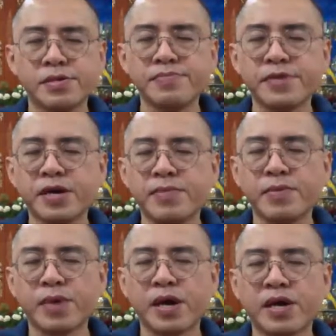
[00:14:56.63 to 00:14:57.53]
Just
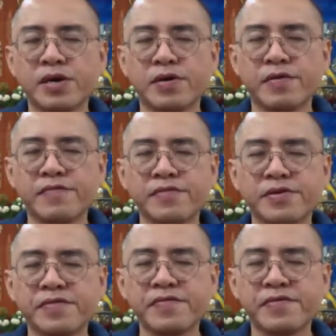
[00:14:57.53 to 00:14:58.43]
become aware
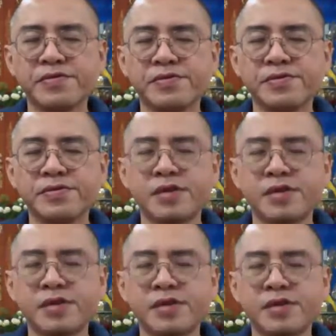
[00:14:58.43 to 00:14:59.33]
of the different
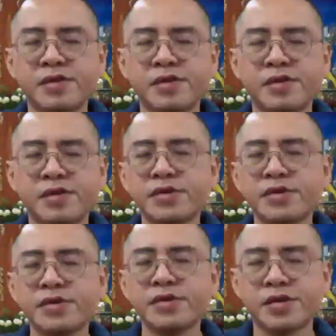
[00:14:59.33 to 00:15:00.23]
simple
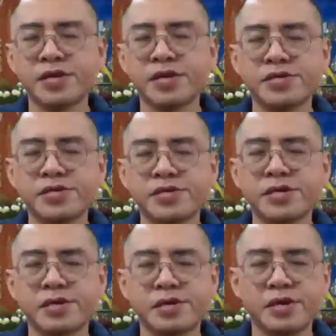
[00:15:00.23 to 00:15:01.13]
sensations
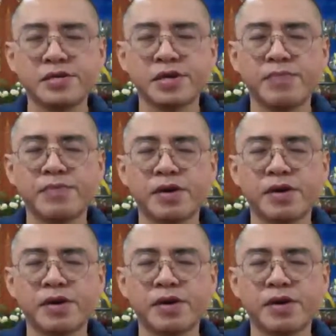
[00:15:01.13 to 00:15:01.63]
here at the upper